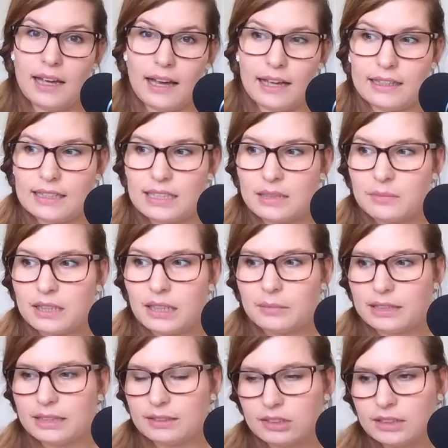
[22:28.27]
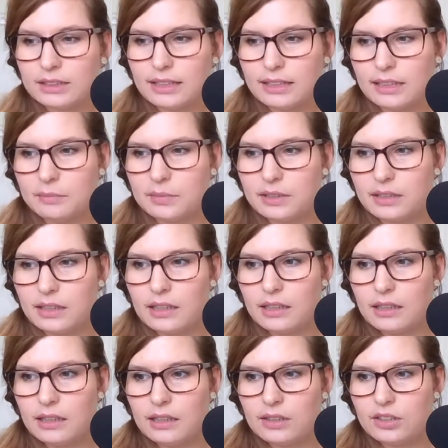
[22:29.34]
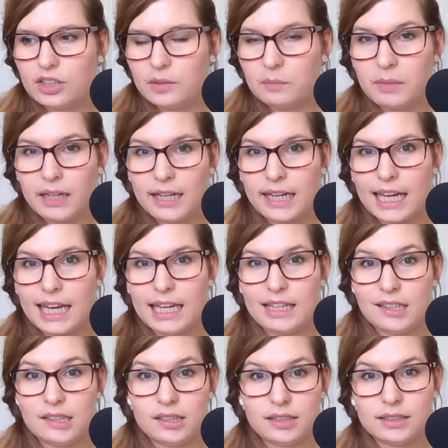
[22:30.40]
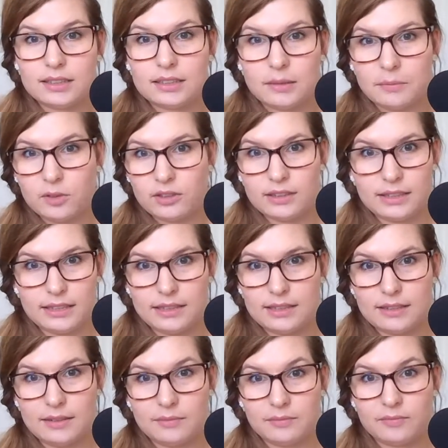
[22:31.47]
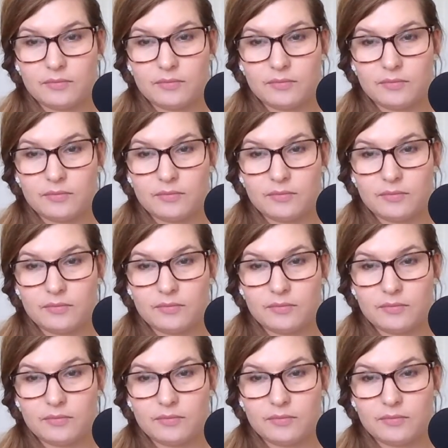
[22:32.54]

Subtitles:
And sometimes it just helps to buy into someone's system,